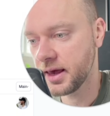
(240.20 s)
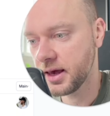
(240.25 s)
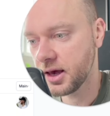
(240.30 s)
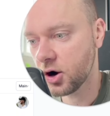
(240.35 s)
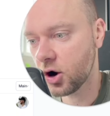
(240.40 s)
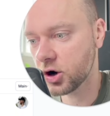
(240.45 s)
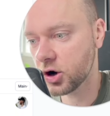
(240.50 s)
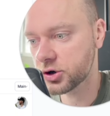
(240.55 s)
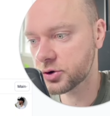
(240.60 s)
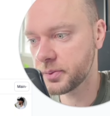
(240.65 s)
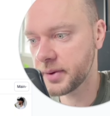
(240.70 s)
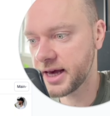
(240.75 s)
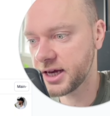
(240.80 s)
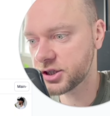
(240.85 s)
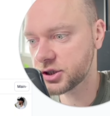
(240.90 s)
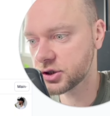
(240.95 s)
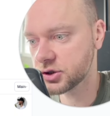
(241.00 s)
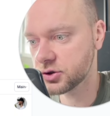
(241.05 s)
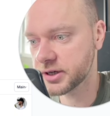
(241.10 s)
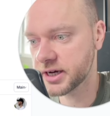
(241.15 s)

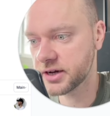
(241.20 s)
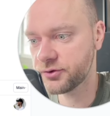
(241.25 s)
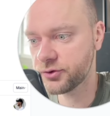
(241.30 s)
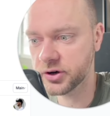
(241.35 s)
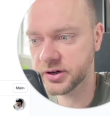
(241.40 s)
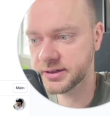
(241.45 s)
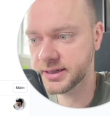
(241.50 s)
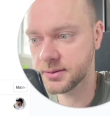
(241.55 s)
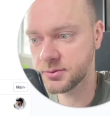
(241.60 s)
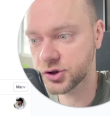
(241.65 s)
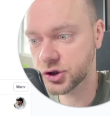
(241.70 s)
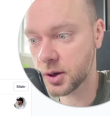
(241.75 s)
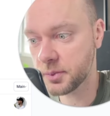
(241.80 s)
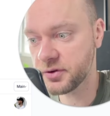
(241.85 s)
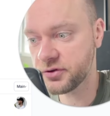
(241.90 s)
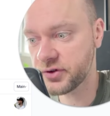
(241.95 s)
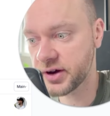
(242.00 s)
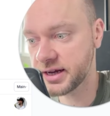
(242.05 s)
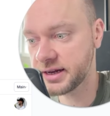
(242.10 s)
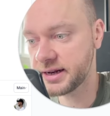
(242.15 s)
automation to get, for example,
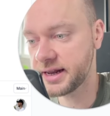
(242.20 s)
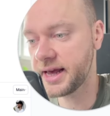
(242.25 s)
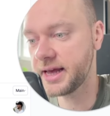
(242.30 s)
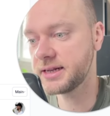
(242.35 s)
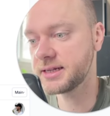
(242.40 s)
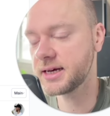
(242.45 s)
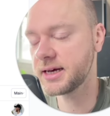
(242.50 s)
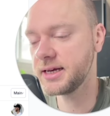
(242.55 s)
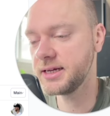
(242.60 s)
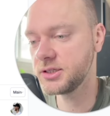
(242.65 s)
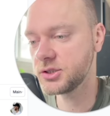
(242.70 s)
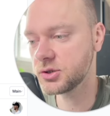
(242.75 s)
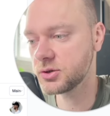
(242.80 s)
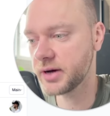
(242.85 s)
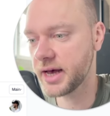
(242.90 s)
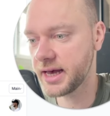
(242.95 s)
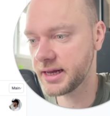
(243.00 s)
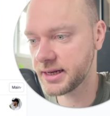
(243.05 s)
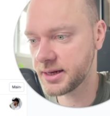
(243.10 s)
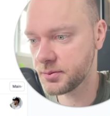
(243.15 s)
Shopify data into
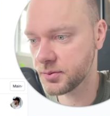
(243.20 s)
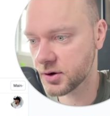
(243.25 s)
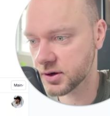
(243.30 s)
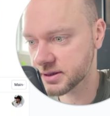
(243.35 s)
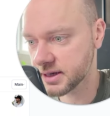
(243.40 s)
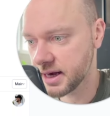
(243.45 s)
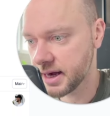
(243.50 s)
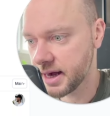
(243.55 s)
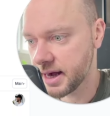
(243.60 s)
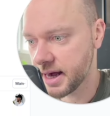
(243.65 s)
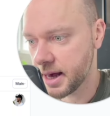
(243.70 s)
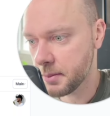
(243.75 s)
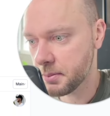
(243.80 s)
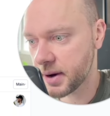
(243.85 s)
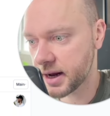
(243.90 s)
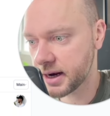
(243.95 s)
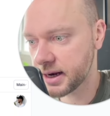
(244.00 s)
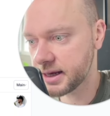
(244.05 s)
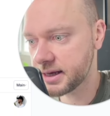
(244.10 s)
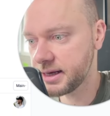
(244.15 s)
8inbox.
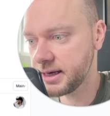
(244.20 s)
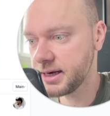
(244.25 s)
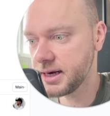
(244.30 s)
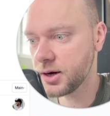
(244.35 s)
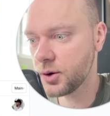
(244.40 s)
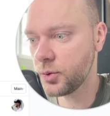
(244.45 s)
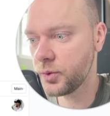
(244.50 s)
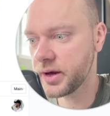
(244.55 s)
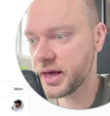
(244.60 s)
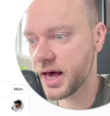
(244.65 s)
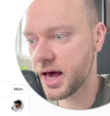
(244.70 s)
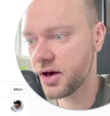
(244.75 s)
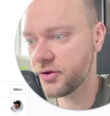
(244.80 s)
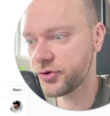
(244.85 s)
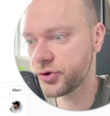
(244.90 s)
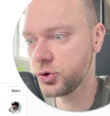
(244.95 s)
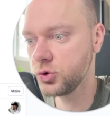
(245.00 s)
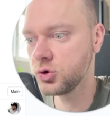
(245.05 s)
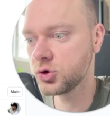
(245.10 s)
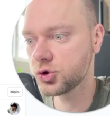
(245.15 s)
But here we
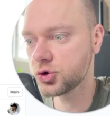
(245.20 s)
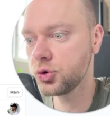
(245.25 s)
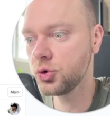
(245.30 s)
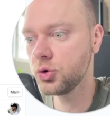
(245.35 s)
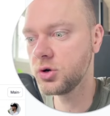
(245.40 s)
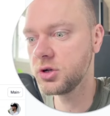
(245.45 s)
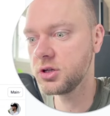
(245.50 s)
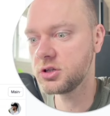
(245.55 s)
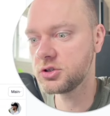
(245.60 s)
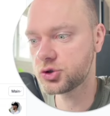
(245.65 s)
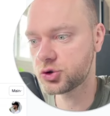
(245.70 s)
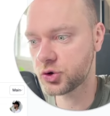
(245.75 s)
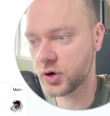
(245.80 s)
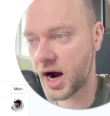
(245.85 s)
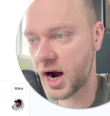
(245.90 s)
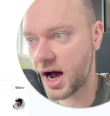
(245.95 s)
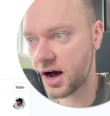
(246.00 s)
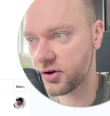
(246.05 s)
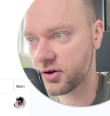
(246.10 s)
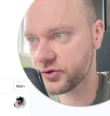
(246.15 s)
have use tool
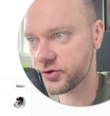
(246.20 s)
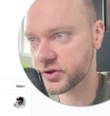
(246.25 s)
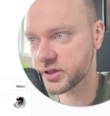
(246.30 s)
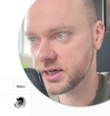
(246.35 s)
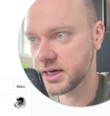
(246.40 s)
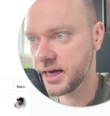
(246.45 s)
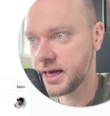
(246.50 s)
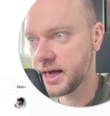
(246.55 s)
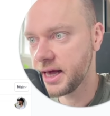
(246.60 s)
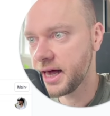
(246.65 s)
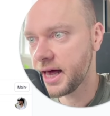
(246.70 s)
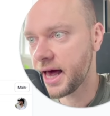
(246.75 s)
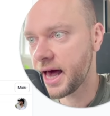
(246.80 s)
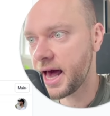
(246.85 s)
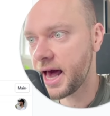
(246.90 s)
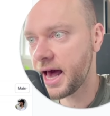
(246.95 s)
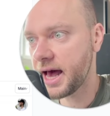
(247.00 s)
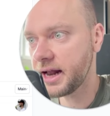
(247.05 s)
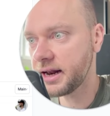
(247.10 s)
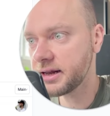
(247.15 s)
draft.
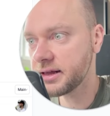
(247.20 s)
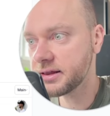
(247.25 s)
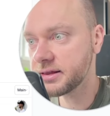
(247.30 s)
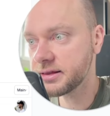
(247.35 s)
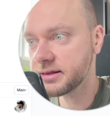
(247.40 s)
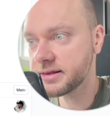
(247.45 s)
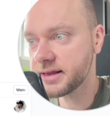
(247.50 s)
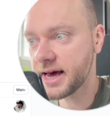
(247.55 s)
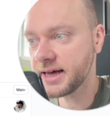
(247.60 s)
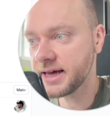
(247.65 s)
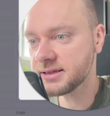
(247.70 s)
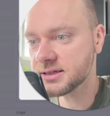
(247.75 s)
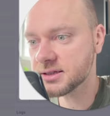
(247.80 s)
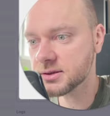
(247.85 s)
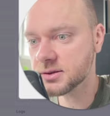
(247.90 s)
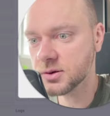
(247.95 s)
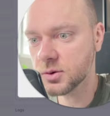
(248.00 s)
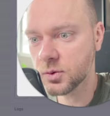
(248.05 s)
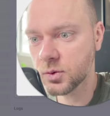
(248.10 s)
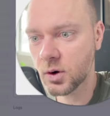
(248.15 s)
And
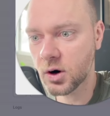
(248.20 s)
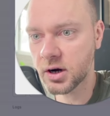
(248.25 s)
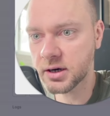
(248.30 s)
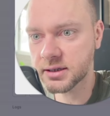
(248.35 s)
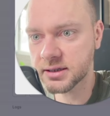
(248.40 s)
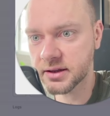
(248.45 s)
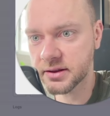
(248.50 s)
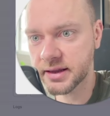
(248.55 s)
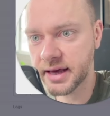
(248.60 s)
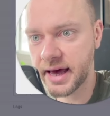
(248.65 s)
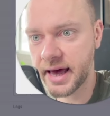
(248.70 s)
that's what the